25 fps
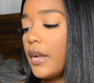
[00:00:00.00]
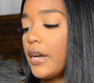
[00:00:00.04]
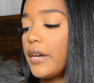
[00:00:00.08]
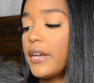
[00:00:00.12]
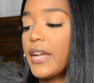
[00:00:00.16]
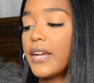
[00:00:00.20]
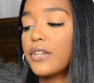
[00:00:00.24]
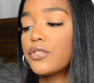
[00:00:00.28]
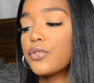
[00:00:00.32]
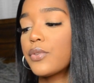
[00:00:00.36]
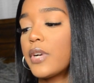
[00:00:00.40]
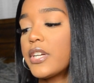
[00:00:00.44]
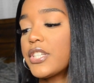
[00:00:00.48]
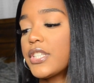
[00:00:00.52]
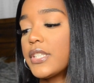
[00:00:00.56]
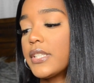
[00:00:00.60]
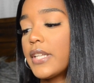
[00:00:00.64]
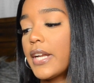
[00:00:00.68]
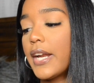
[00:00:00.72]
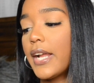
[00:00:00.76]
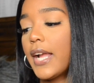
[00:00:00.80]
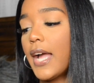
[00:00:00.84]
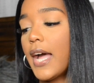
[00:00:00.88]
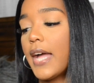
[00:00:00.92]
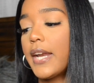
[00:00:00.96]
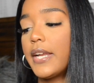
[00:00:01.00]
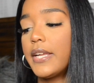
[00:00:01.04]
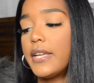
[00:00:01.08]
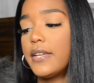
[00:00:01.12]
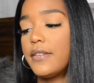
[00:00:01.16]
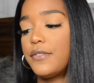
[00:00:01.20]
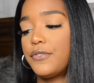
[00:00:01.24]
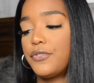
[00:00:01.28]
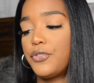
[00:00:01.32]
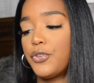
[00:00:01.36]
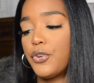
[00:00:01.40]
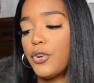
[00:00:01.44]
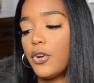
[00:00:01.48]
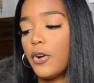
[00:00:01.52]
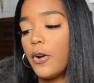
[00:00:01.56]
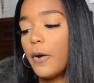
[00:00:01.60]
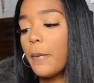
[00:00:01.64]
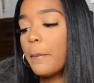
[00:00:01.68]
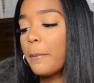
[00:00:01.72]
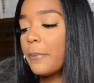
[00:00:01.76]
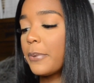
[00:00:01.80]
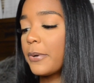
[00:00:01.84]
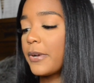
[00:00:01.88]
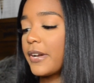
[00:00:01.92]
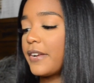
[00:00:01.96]
Next question that I got is,
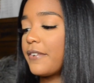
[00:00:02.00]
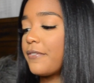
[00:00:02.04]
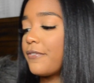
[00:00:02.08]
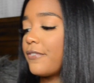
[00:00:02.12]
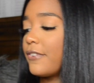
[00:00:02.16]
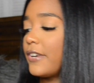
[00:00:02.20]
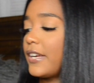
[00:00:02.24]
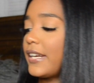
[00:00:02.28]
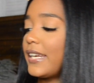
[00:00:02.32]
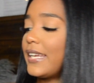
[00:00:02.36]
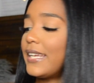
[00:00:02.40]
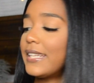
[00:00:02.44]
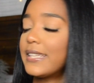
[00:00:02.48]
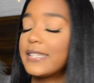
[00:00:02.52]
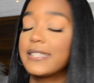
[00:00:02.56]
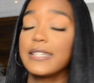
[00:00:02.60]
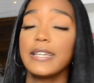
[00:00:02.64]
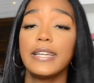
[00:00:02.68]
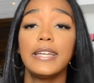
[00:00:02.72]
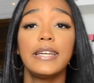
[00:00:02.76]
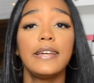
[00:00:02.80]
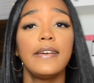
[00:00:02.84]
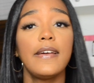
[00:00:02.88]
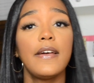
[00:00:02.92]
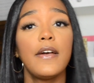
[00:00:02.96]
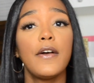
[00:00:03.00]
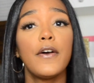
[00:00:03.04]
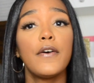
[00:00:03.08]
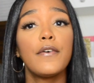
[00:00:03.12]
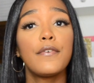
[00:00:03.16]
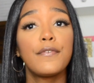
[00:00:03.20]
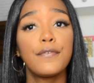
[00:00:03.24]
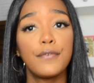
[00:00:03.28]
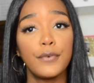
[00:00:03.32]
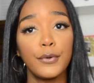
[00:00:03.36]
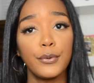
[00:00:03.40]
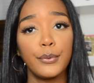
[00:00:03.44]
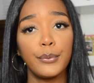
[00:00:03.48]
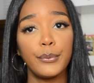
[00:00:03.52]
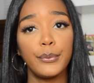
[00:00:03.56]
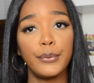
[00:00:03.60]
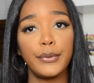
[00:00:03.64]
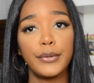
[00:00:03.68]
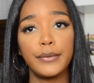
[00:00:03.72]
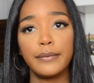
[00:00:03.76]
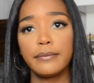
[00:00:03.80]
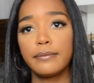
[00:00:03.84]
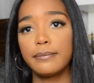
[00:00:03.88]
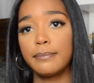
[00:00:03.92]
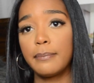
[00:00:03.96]
your preferite food?